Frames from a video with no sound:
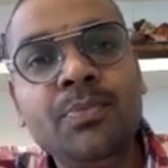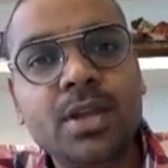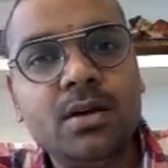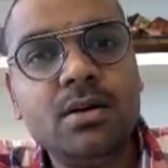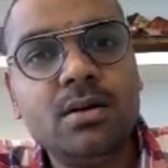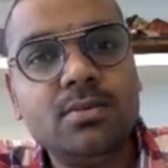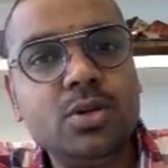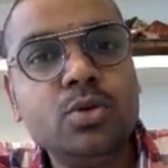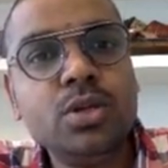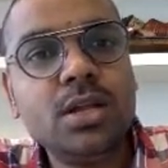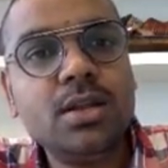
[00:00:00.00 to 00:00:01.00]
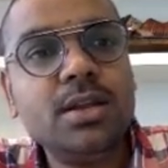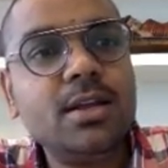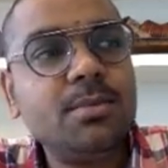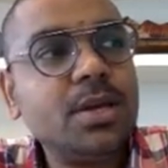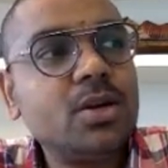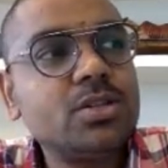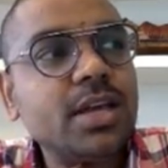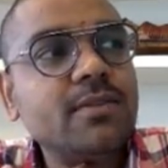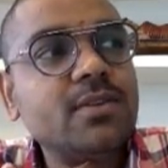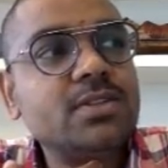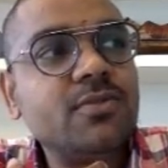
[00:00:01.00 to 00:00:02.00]
union leader because
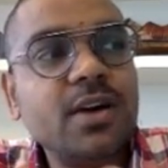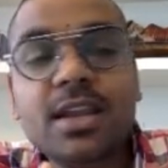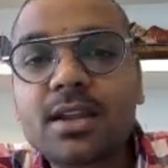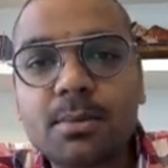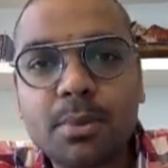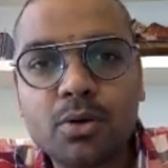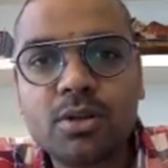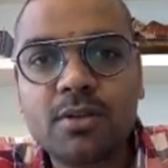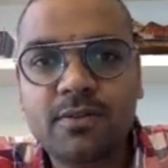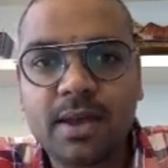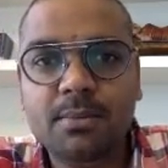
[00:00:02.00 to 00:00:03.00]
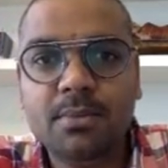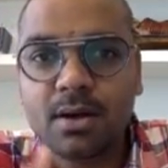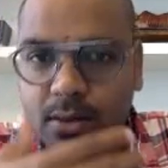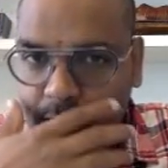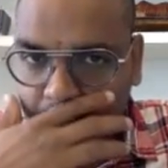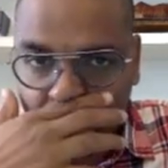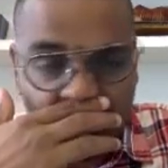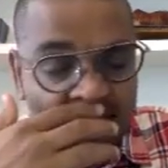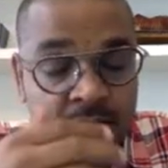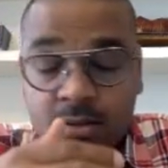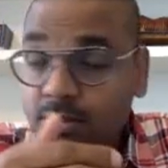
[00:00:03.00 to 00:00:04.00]
I was worried about
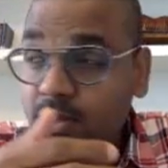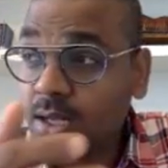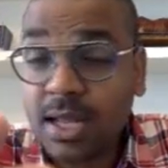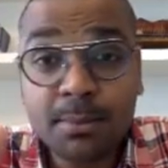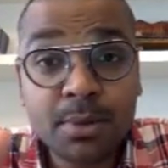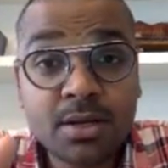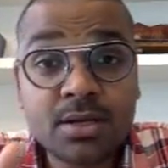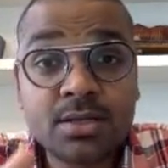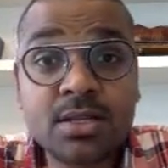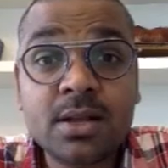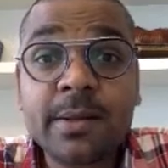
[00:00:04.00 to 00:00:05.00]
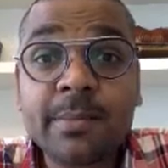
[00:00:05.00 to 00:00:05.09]
the laborers,